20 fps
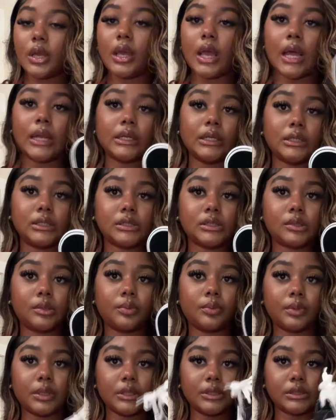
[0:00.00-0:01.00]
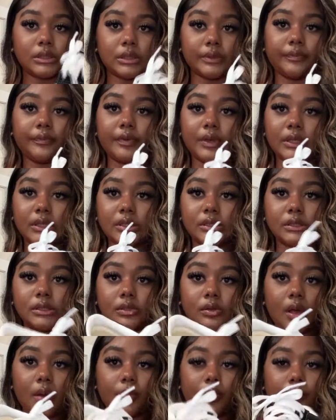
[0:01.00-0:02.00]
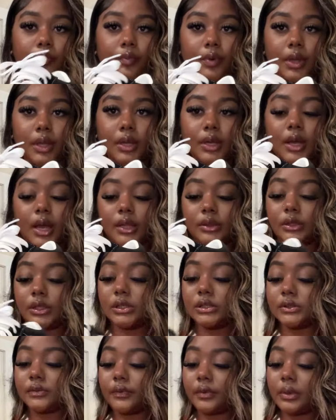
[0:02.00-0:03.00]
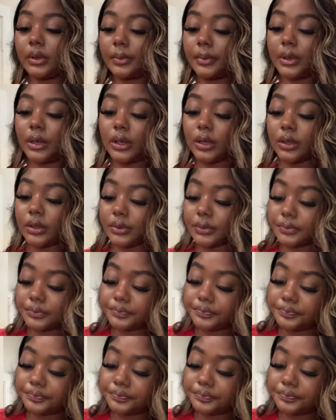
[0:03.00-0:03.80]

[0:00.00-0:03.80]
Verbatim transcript: I needed to wear some Vans so I went and got these from the mall.